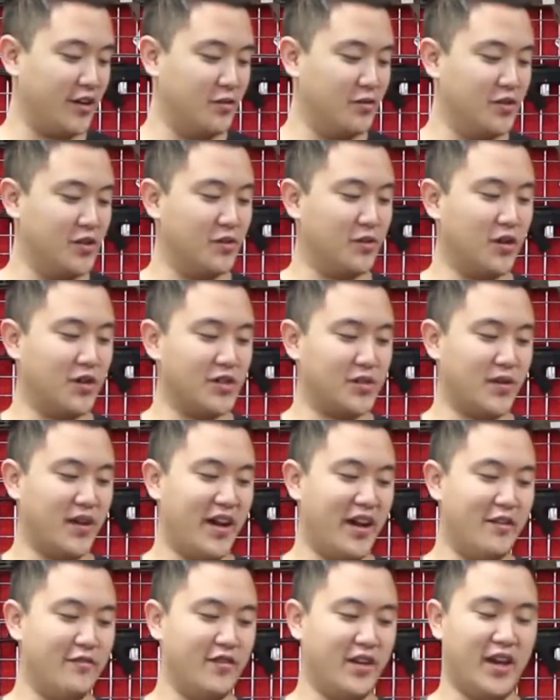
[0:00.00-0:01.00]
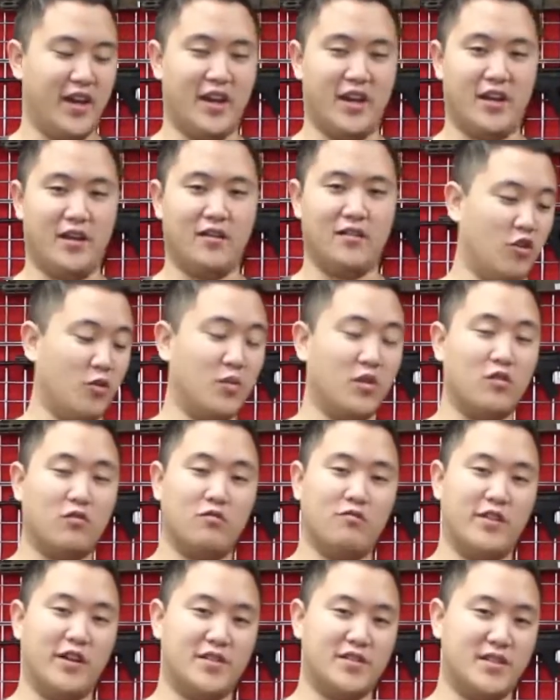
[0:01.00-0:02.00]
you do also have a normal
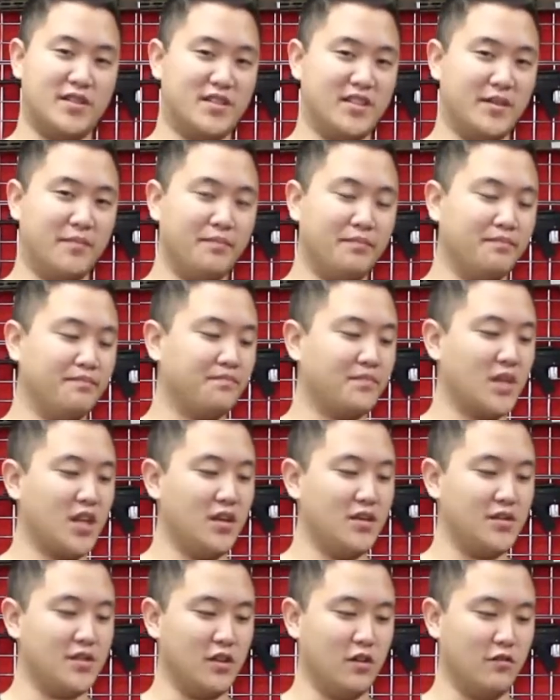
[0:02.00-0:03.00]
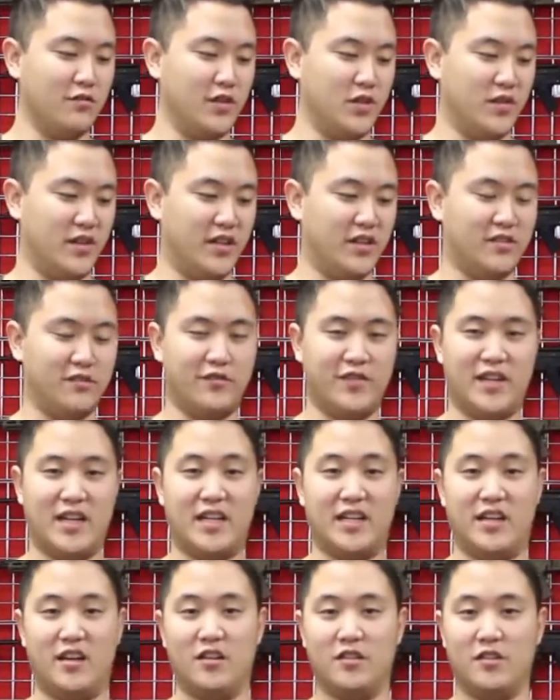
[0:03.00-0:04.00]
rail system, so if you need to fit
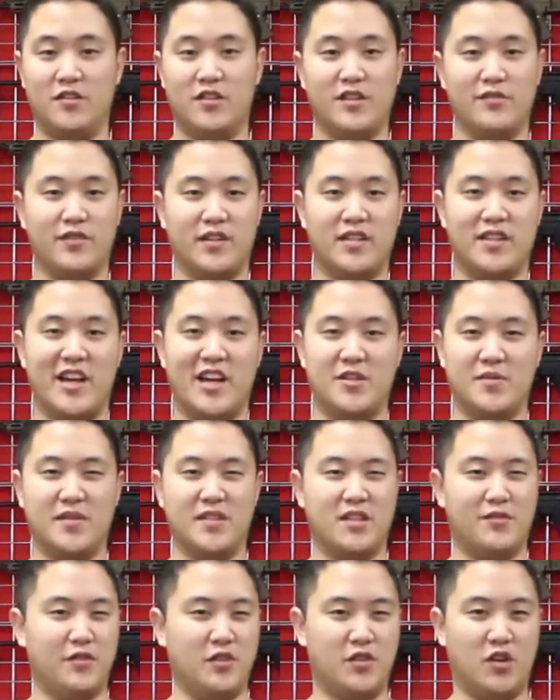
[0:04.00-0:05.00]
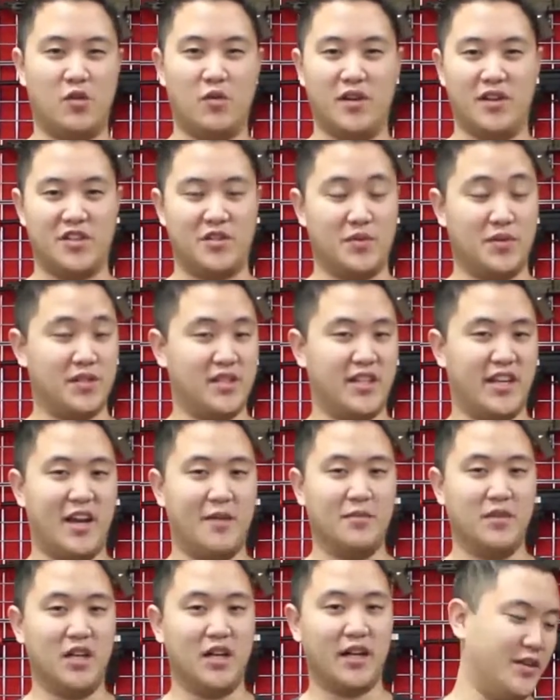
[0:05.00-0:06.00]
any other different attachments, if you don't want to switch to the
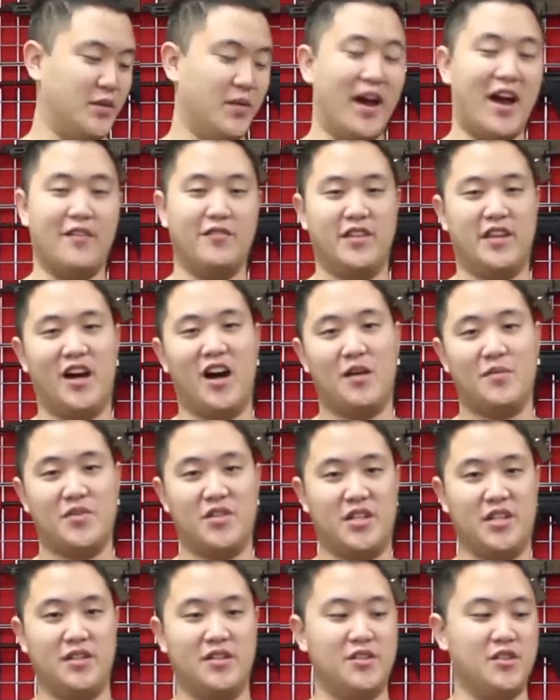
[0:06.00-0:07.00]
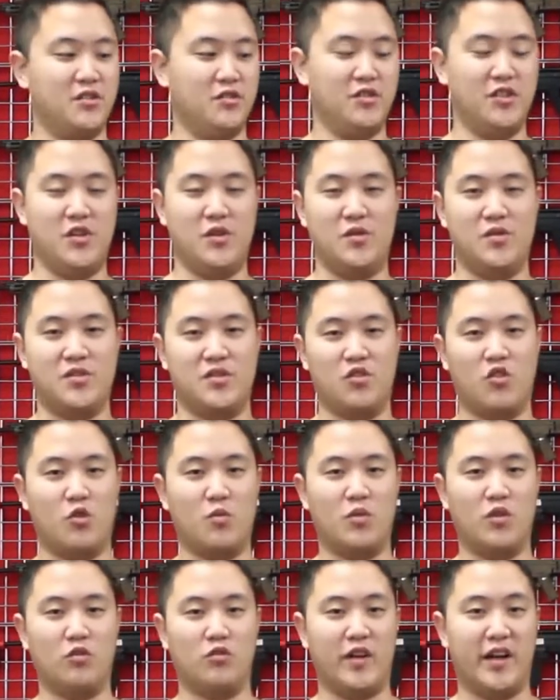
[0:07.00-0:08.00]
M-LOK, you have the option to use
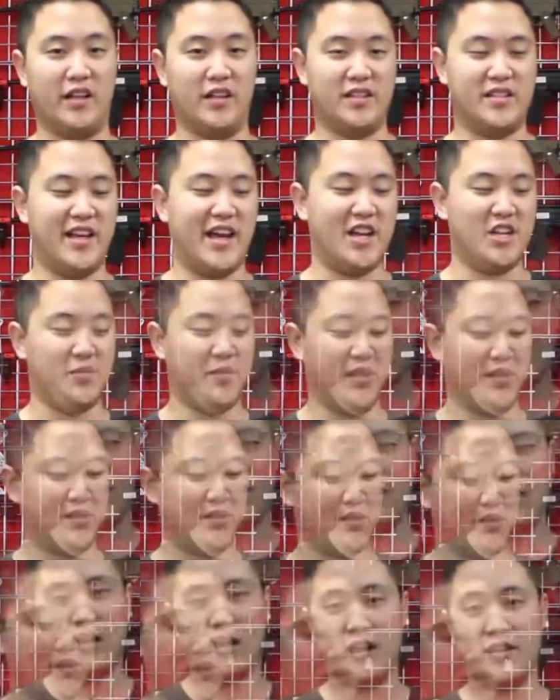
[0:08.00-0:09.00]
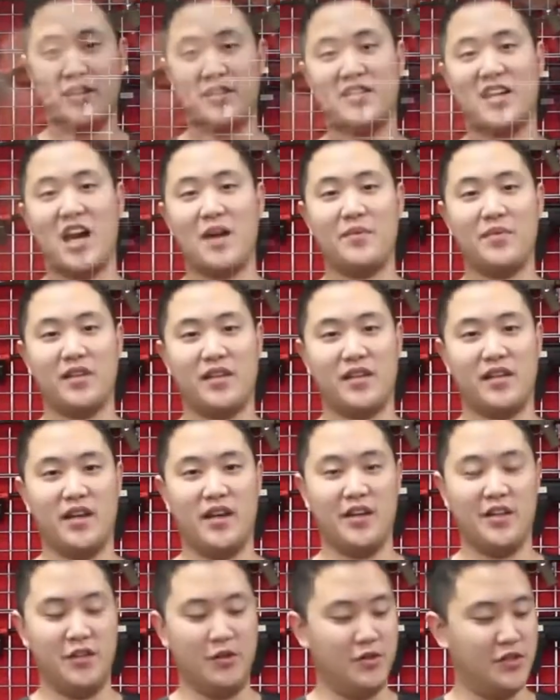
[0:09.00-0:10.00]
normal rail attachments. On the top of the
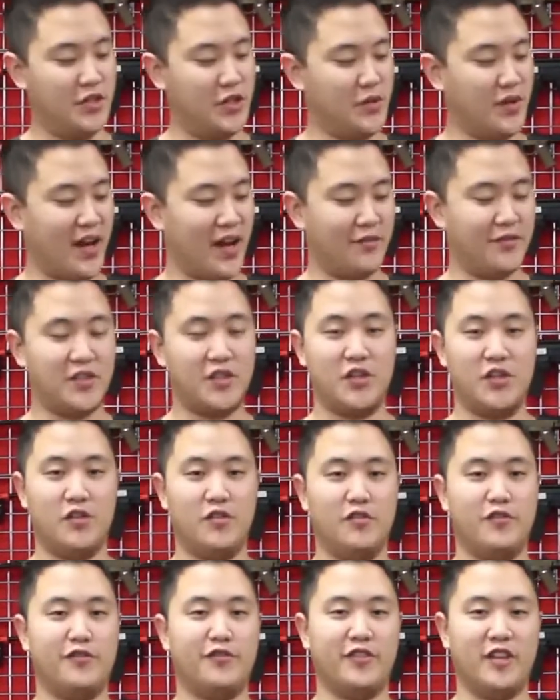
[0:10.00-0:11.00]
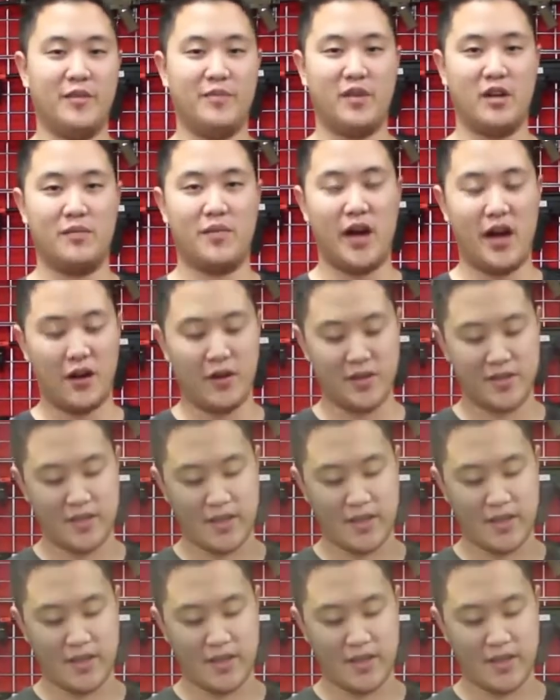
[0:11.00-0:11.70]
gun, you do have two flip-up iron